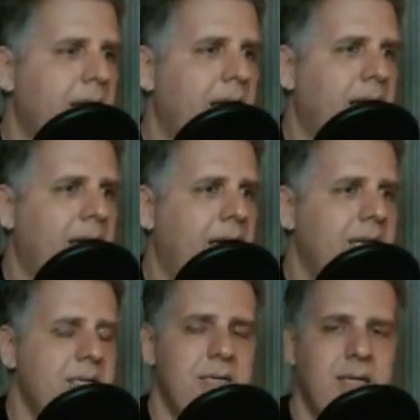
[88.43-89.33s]

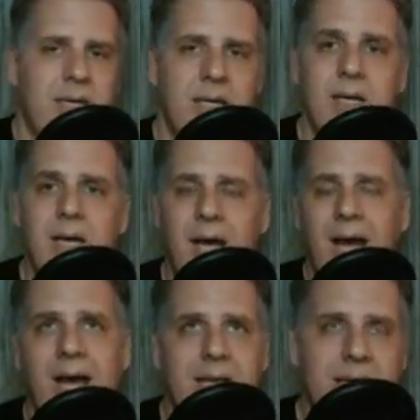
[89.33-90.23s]
and
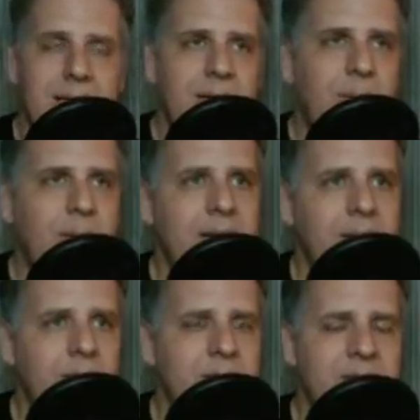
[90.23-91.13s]
I you know
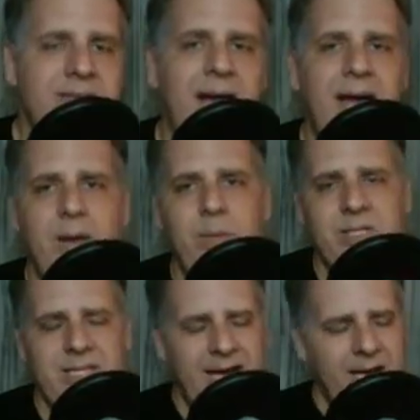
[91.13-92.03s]
we we just had we
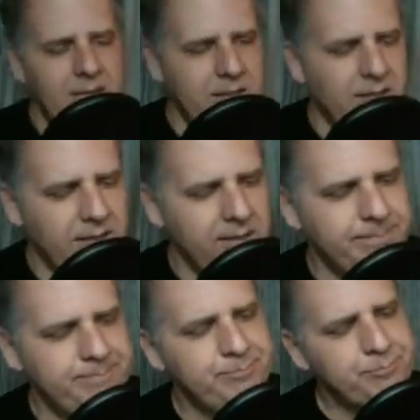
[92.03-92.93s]
just had
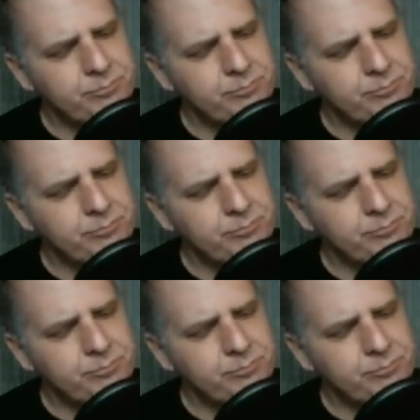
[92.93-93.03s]
um,